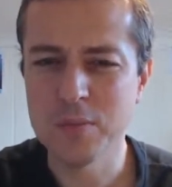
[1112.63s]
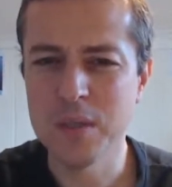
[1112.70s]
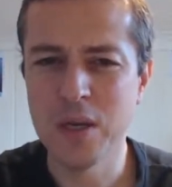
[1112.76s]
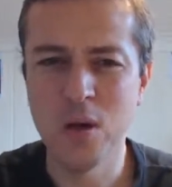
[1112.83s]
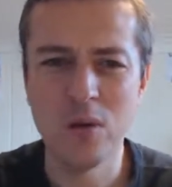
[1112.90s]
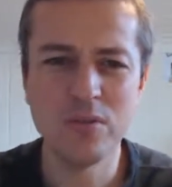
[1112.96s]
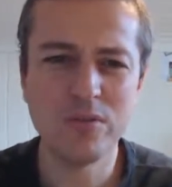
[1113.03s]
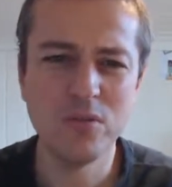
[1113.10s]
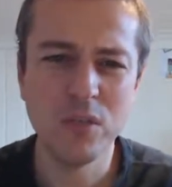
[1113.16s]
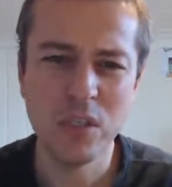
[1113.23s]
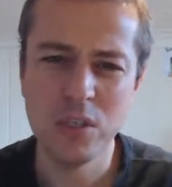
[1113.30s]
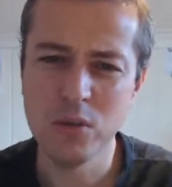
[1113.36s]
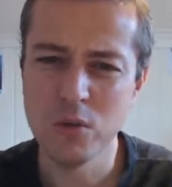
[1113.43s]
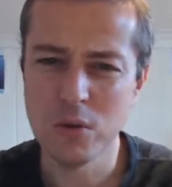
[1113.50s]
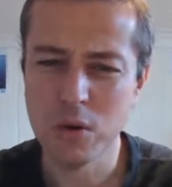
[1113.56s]
Also in
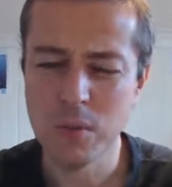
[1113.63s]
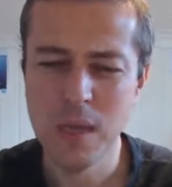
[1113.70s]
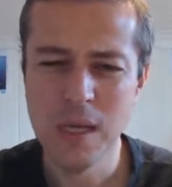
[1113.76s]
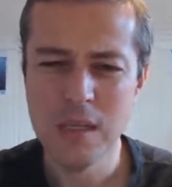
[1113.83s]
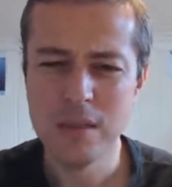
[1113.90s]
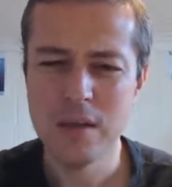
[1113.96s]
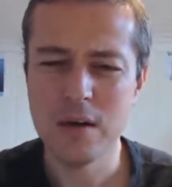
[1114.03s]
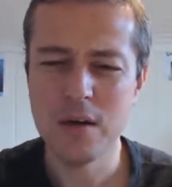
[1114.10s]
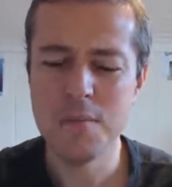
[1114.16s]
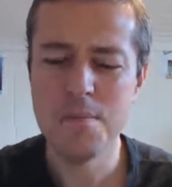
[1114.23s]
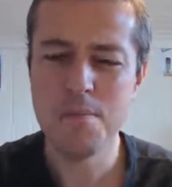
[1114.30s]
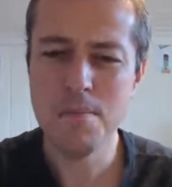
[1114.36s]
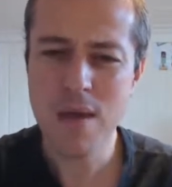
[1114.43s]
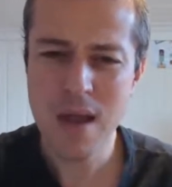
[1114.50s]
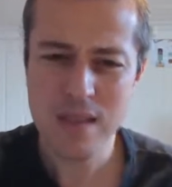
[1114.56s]
Europe, there are a
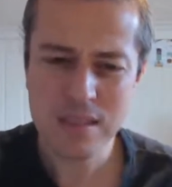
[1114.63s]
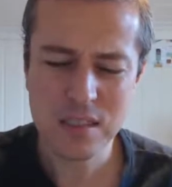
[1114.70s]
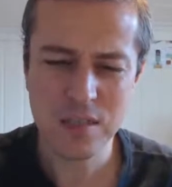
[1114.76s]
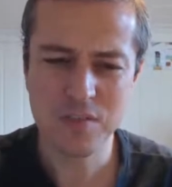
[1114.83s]
massive,